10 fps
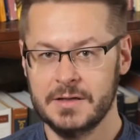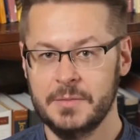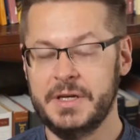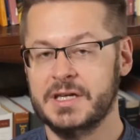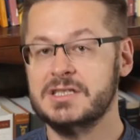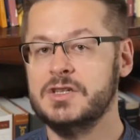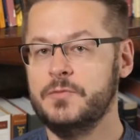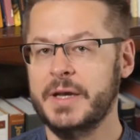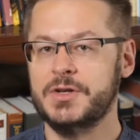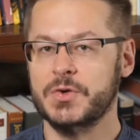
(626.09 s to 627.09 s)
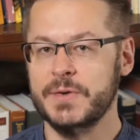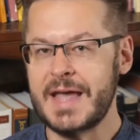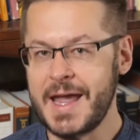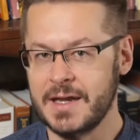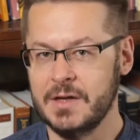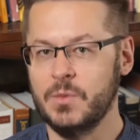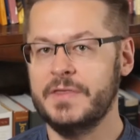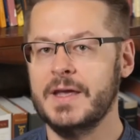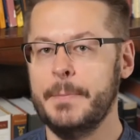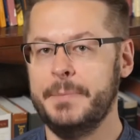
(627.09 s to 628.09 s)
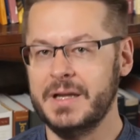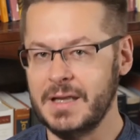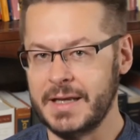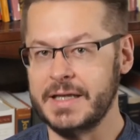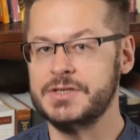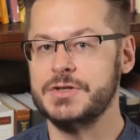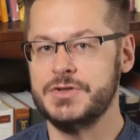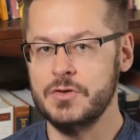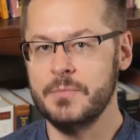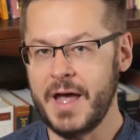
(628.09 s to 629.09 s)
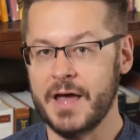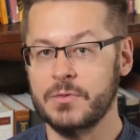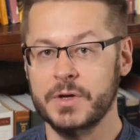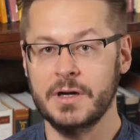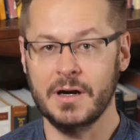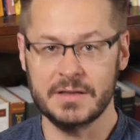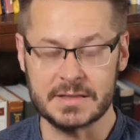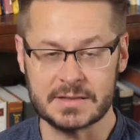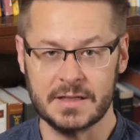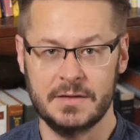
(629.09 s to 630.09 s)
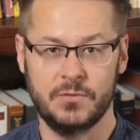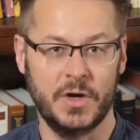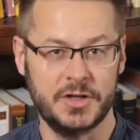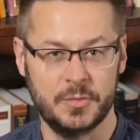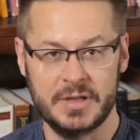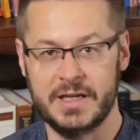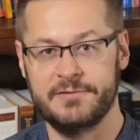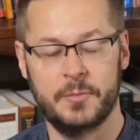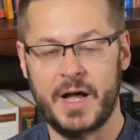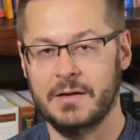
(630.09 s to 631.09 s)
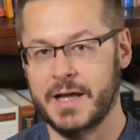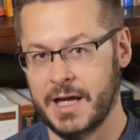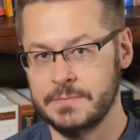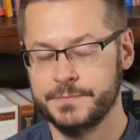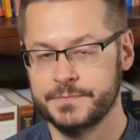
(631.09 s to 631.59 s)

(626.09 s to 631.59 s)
because you've been created with the ability to do math regardless of what you believe about God.